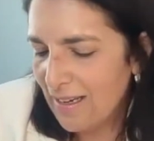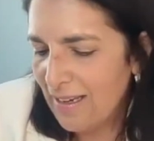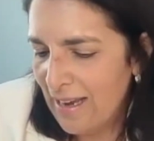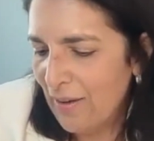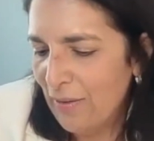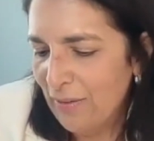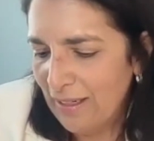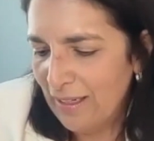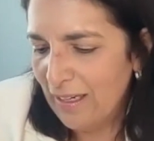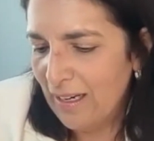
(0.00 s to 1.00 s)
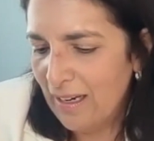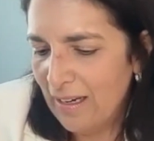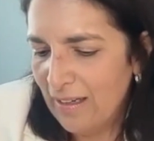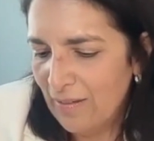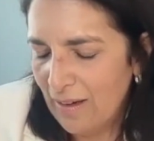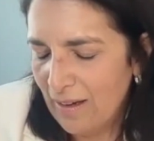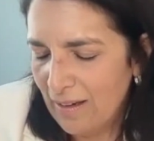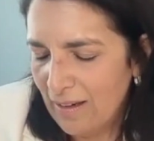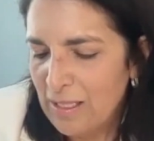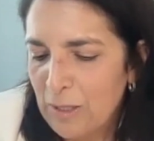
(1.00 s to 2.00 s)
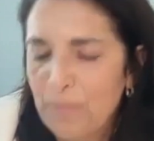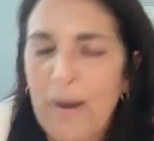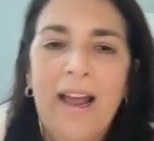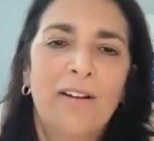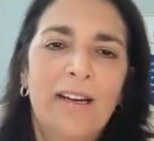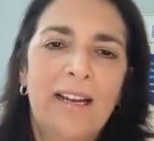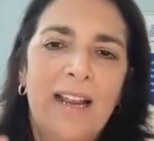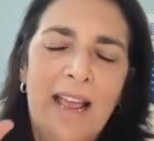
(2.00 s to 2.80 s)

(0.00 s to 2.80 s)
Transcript: not only inspiring